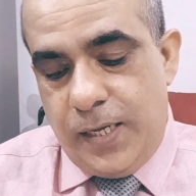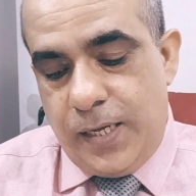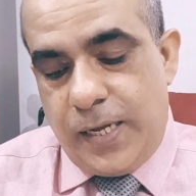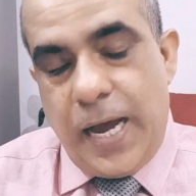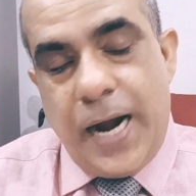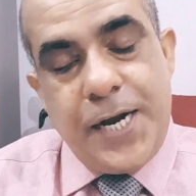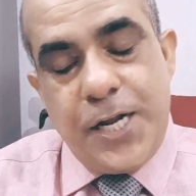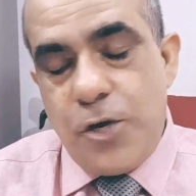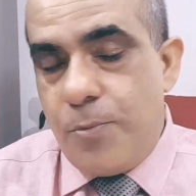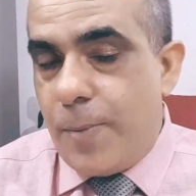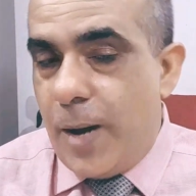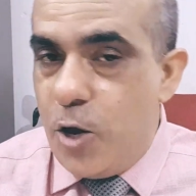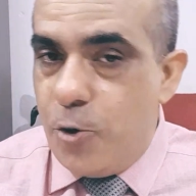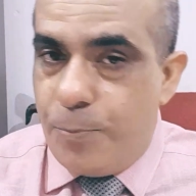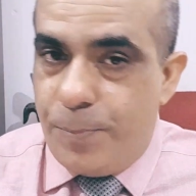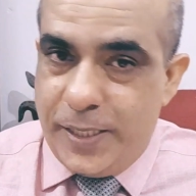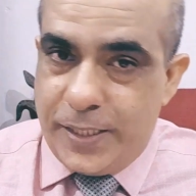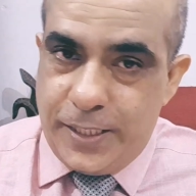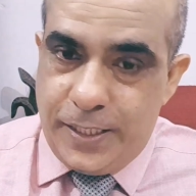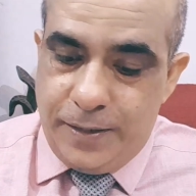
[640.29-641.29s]

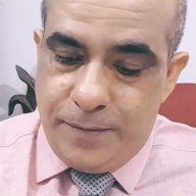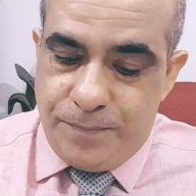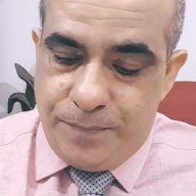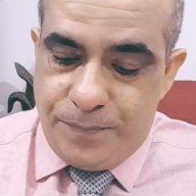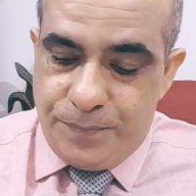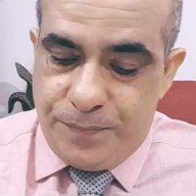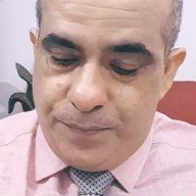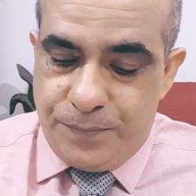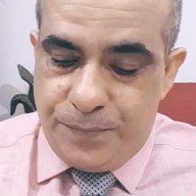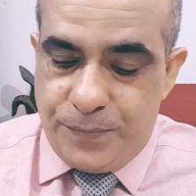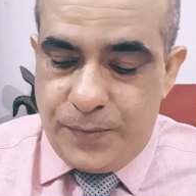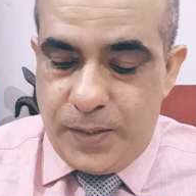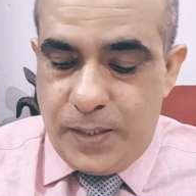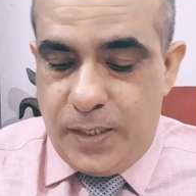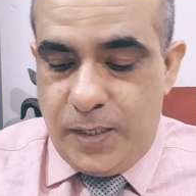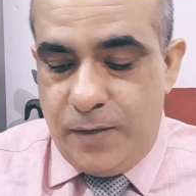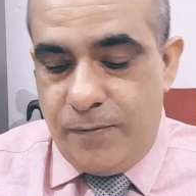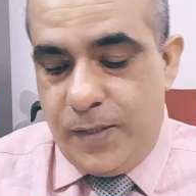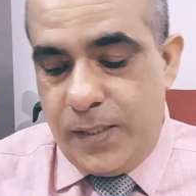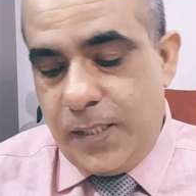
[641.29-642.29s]
Cardiomyopathy,
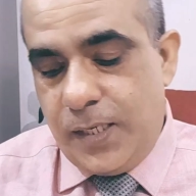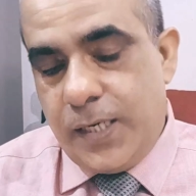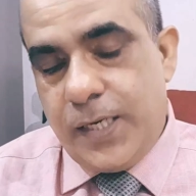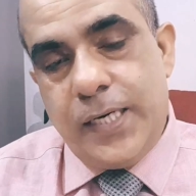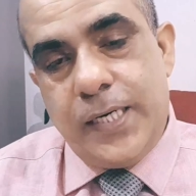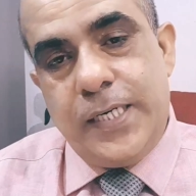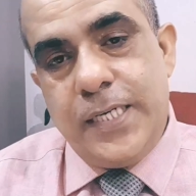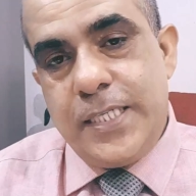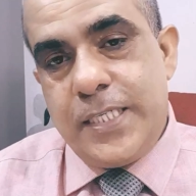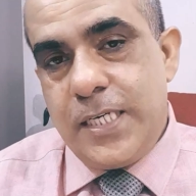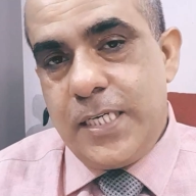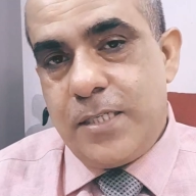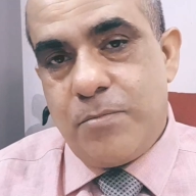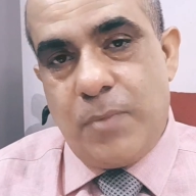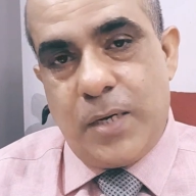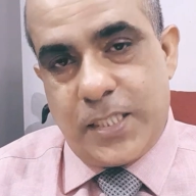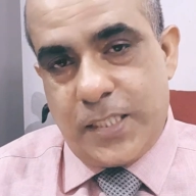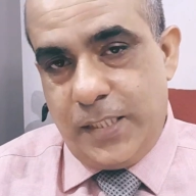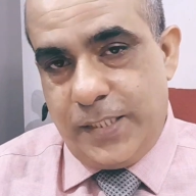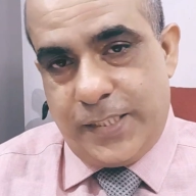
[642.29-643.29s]
when the heart disease
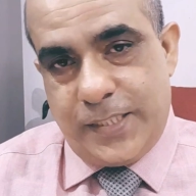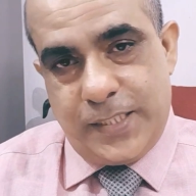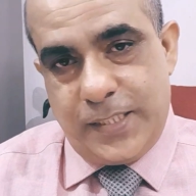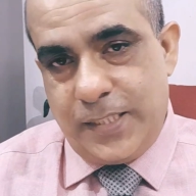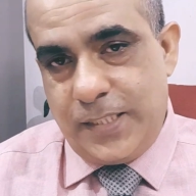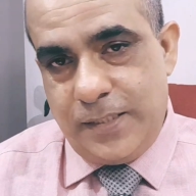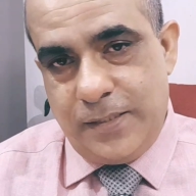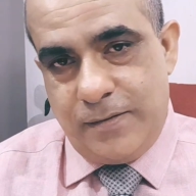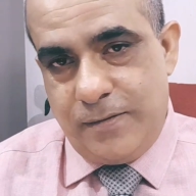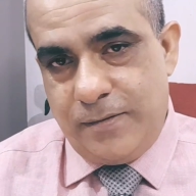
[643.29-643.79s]
muscles,